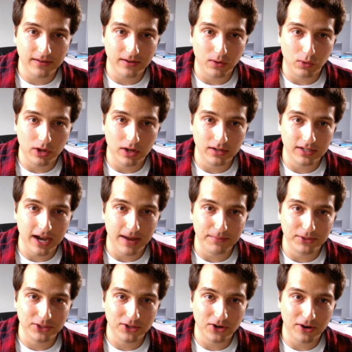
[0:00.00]
Oh, good time to
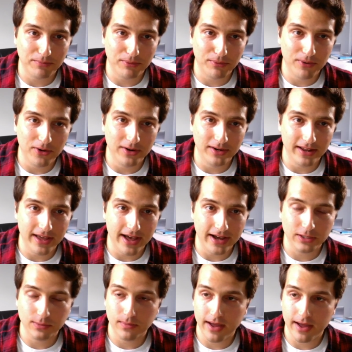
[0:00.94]
start promoting
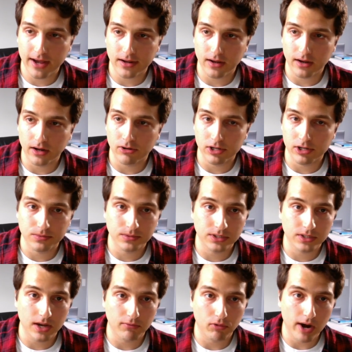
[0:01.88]
X uh, Christmas
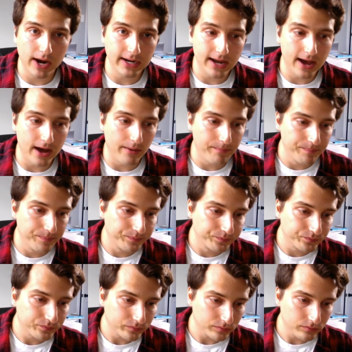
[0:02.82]
stuff right now."
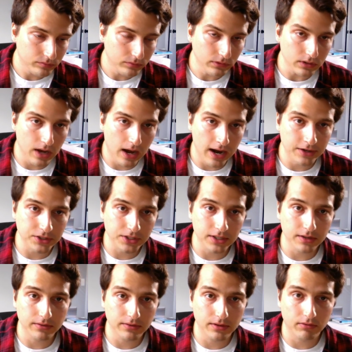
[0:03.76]
Honestly,
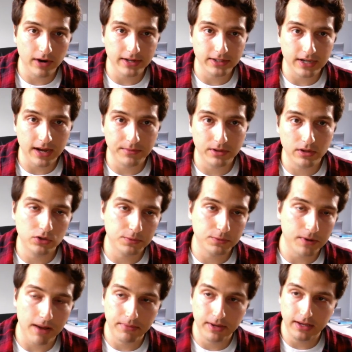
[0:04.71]
the, the right time to do is
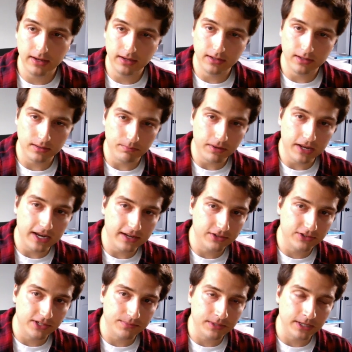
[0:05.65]
probably beginning of
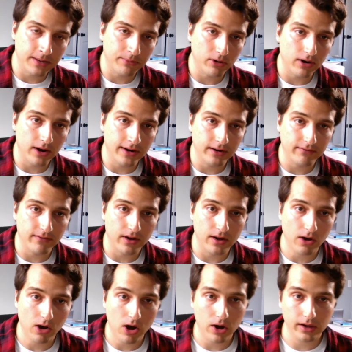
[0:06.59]
September, end of uh,
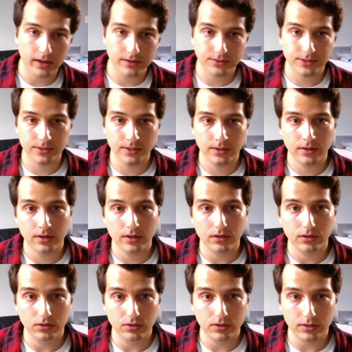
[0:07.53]
August.
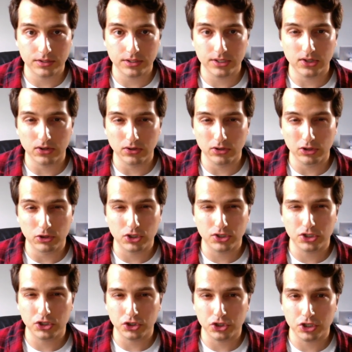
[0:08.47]
You can still you,
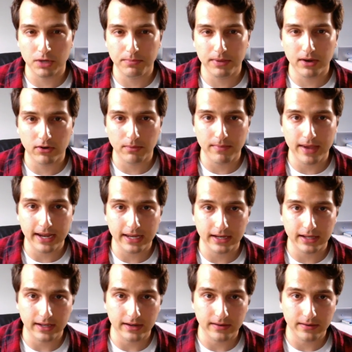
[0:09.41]
sh- you should be able to make it
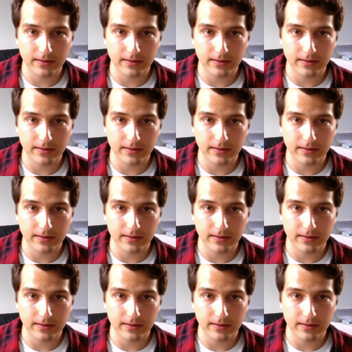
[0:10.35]
in.